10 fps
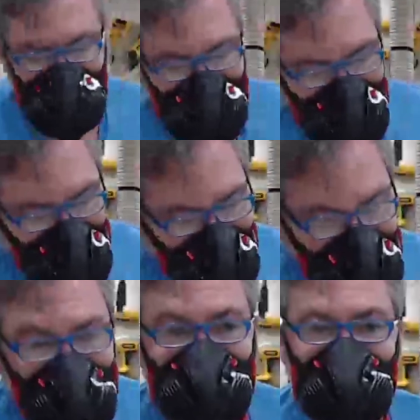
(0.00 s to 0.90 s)
Done.
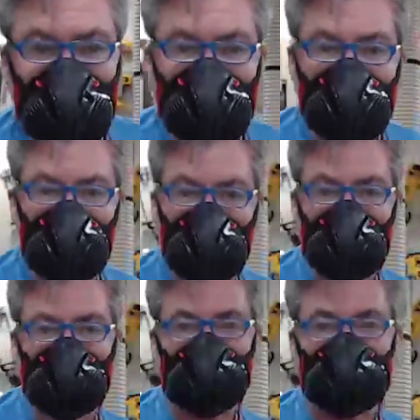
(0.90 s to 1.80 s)
Nothing's going to land on
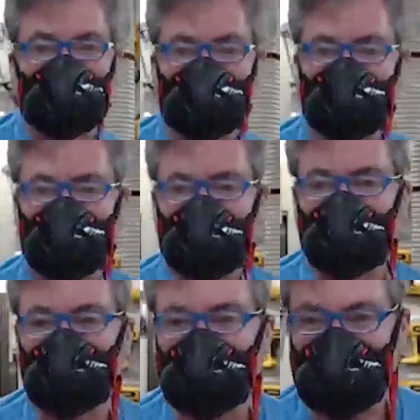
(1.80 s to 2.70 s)
that.
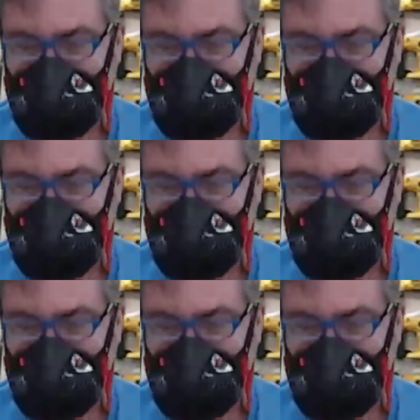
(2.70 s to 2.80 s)
How cool is